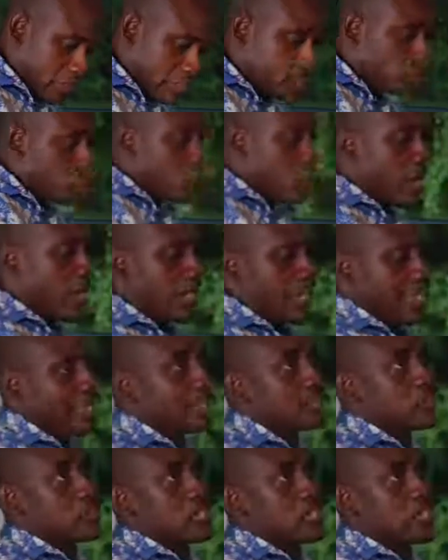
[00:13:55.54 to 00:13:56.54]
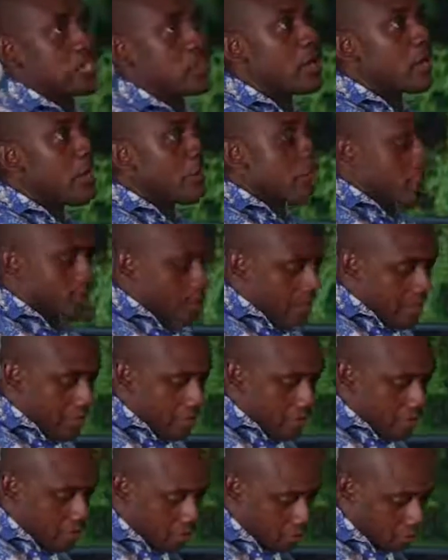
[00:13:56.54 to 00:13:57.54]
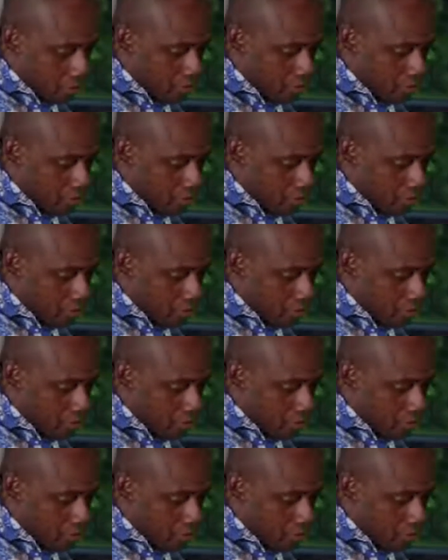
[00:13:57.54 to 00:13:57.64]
this one can sit durable.